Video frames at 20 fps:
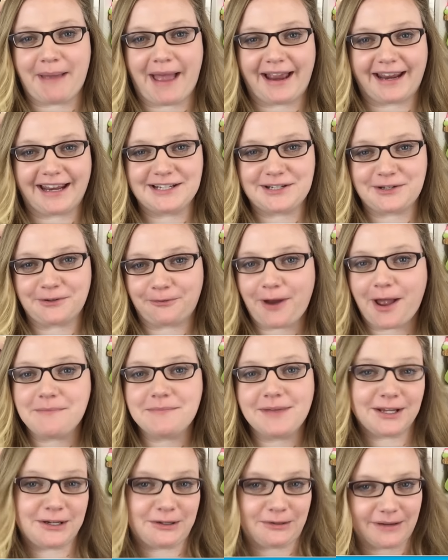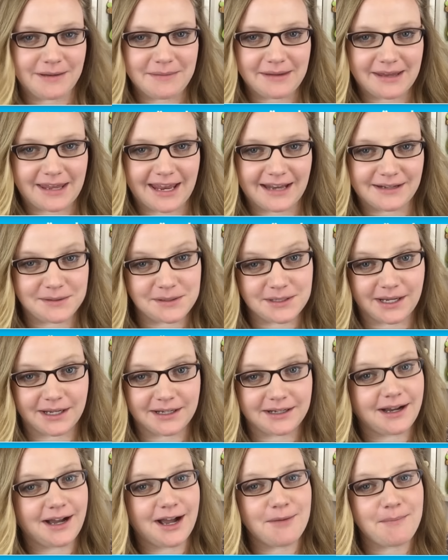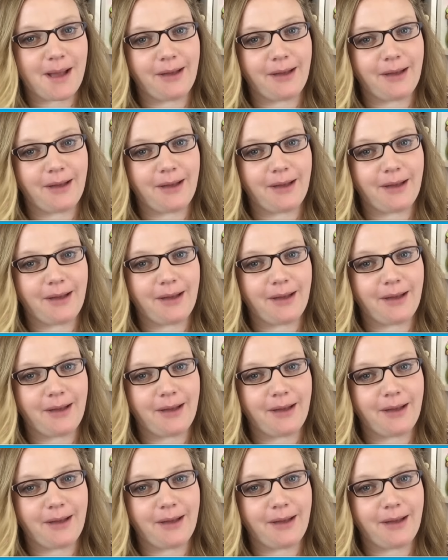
package from creamiicandy.com.